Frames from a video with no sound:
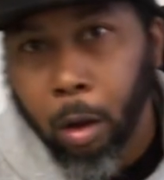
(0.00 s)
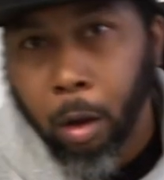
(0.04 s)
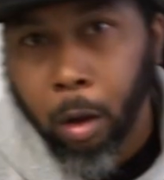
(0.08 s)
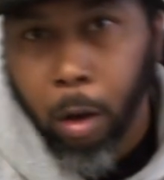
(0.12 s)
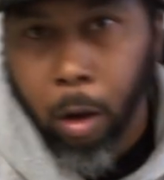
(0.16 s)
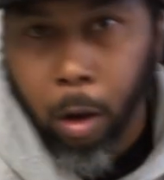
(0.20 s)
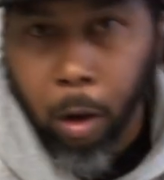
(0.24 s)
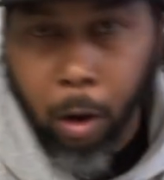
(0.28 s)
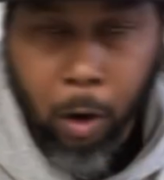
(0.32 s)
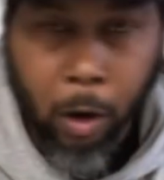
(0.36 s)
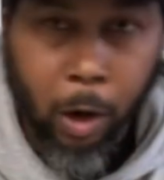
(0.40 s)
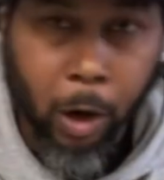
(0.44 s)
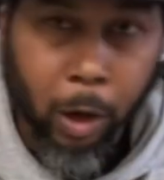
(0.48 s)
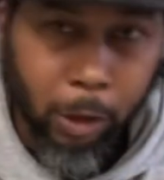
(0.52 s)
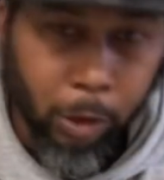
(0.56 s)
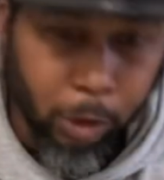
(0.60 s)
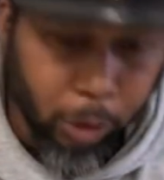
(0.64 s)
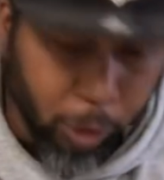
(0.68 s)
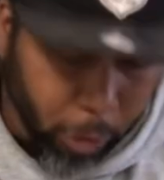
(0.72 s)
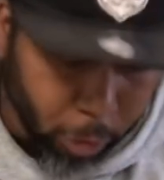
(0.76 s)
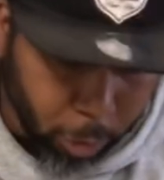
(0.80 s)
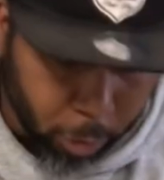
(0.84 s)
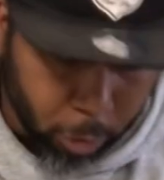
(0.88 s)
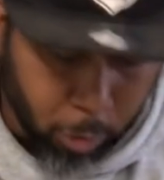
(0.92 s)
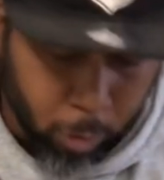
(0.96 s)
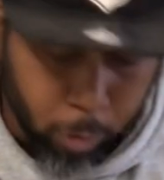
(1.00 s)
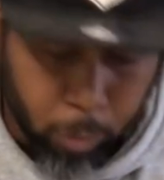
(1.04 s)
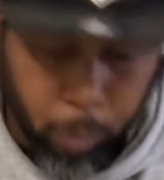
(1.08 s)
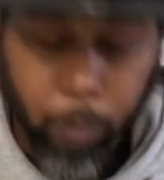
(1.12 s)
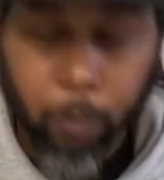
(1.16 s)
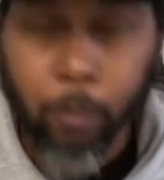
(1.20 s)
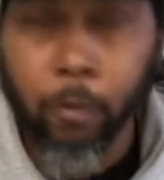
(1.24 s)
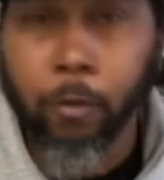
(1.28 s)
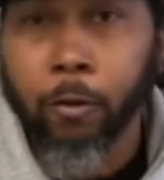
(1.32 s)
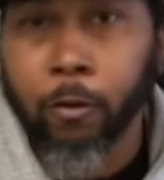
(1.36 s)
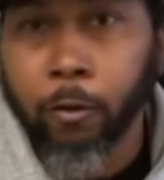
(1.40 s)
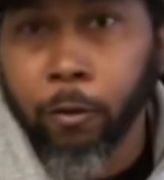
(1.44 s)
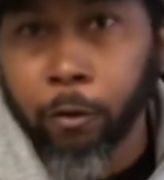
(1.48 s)
Alright, so
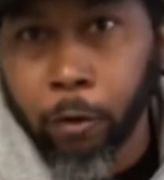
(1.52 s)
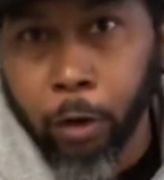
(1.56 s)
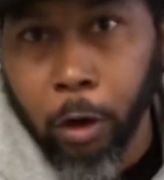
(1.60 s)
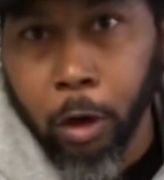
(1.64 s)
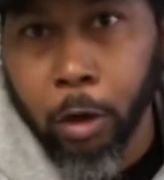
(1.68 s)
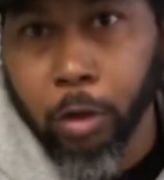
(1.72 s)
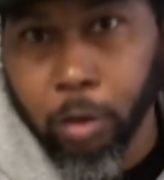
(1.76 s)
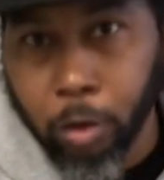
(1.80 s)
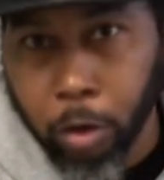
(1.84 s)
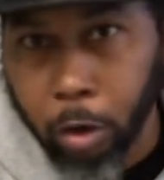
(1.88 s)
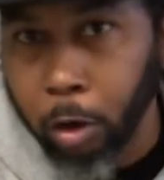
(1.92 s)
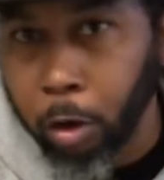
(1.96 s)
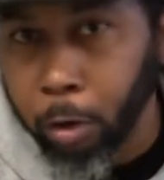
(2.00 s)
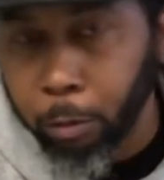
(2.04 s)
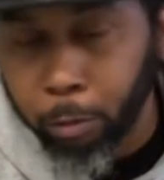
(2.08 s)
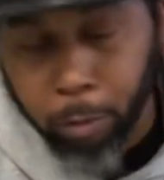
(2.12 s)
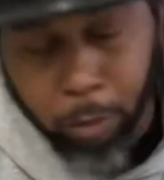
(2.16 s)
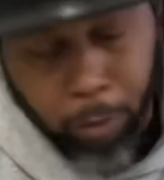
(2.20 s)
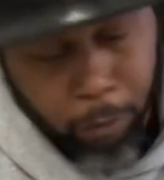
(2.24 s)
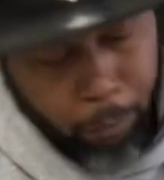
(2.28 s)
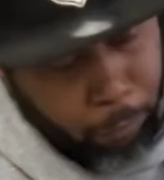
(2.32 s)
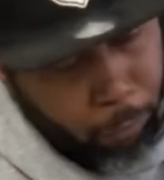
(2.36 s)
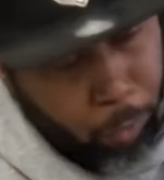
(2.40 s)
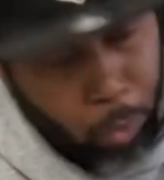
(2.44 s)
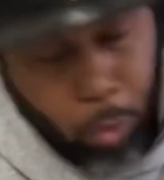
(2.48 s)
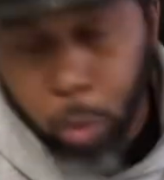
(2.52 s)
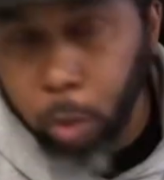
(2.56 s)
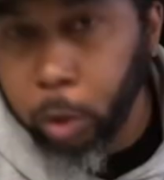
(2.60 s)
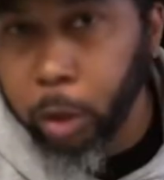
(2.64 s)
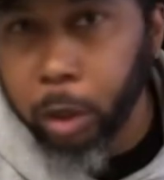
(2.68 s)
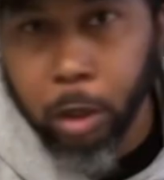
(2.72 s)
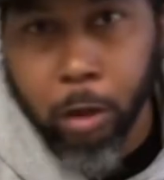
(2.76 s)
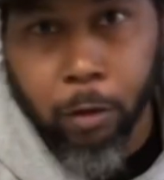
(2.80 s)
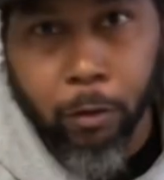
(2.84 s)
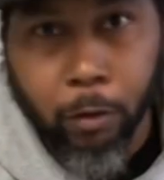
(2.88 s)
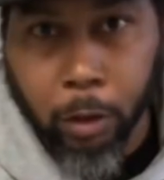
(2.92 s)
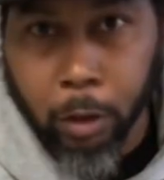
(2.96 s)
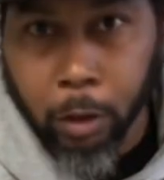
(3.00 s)
first off, before we
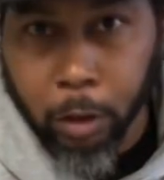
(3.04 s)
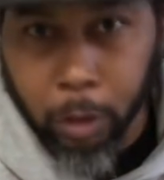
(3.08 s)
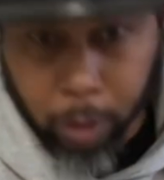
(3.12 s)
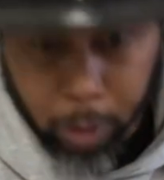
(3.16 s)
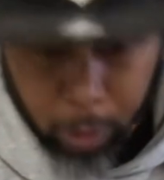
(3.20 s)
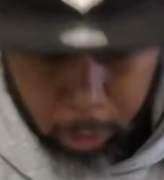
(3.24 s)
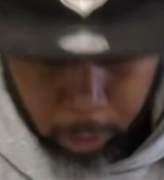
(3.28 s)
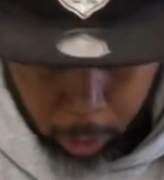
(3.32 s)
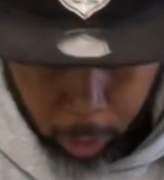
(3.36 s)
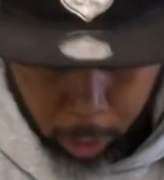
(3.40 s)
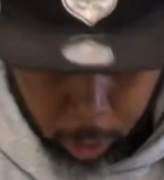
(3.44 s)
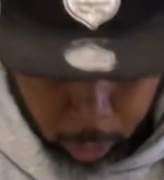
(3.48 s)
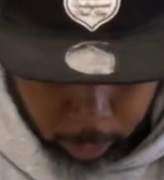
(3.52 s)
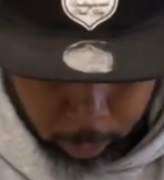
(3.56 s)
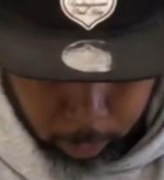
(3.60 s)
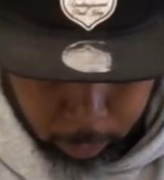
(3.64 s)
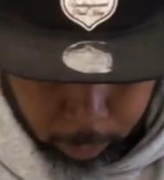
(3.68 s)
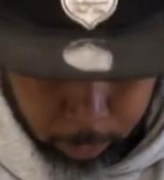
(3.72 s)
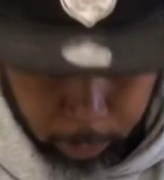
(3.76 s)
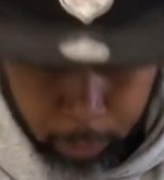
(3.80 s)
even get started,